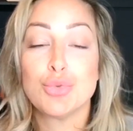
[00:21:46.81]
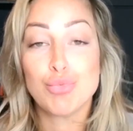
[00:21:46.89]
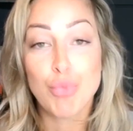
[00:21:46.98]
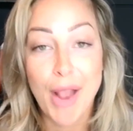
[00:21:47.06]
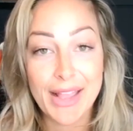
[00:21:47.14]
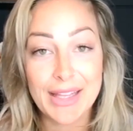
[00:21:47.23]

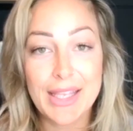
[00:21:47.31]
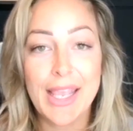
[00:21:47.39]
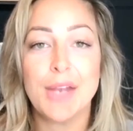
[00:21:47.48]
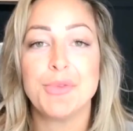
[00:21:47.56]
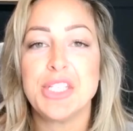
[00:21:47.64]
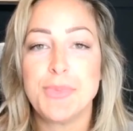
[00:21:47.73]

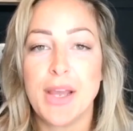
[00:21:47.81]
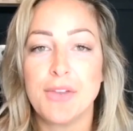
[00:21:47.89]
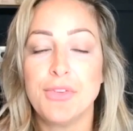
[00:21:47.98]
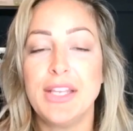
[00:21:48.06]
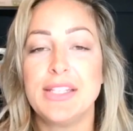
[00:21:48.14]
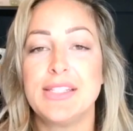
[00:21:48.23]
directly and
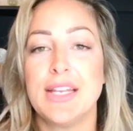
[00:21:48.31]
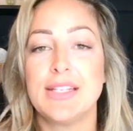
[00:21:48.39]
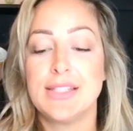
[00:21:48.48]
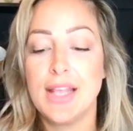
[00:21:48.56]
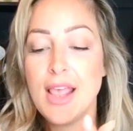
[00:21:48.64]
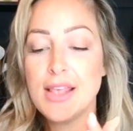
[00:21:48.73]
respectfully, instead
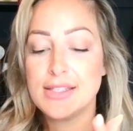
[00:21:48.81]
of